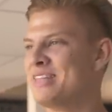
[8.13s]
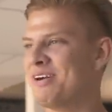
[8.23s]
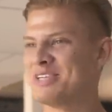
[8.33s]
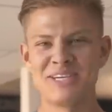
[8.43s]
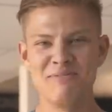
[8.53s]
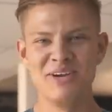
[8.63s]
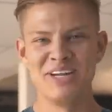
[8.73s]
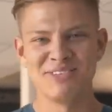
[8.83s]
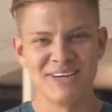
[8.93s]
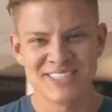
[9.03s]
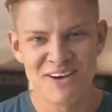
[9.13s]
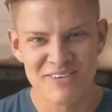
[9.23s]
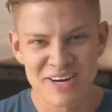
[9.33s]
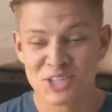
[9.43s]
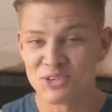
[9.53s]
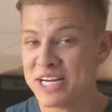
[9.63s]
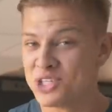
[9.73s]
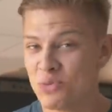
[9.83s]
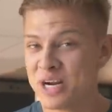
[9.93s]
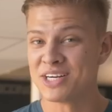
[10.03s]
Now, to some of you this may sound very
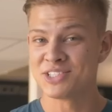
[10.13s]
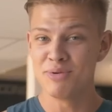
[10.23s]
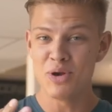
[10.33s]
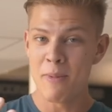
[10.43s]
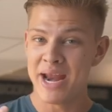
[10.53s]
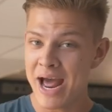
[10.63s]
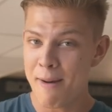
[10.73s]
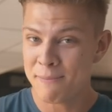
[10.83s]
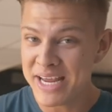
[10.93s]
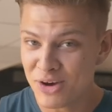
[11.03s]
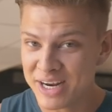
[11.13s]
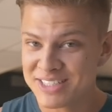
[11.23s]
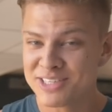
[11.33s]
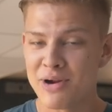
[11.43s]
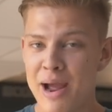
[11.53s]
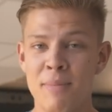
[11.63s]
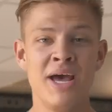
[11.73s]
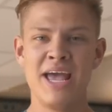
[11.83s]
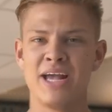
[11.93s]
strange or weird. Some of you may not be on Instagram.